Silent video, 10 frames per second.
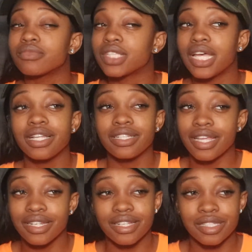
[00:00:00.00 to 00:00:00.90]

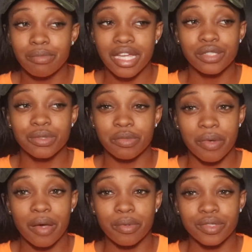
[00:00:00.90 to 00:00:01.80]
that doesn't match what the
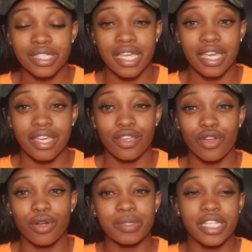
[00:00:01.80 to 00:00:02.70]
Bible's saying, you
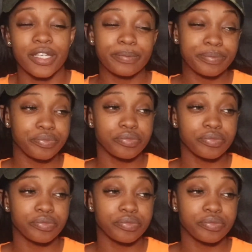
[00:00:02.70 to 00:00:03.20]
know what I'm saying?